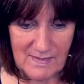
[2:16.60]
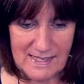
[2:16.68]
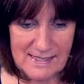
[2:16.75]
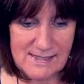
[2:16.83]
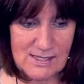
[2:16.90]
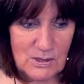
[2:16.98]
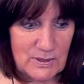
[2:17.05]

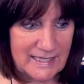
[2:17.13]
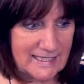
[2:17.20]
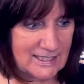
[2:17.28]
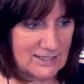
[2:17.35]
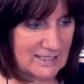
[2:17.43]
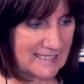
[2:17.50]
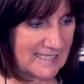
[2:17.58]
So
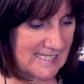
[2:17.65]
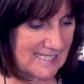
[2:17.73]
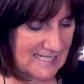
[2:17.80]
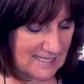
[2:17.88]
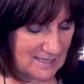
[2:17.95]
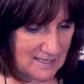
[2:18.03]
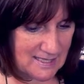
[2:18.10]
here it is,
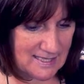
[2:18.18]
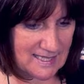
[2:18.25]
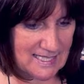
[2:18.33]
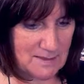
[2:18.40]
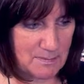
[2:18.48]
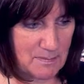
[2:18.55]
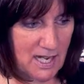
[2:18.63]
the
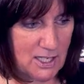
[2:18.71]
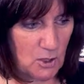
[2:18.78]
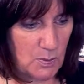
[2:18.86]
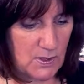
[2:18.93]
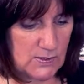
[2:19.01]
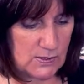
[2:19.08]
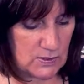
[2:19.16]

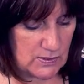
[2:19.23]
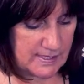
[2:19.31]
Biopulsar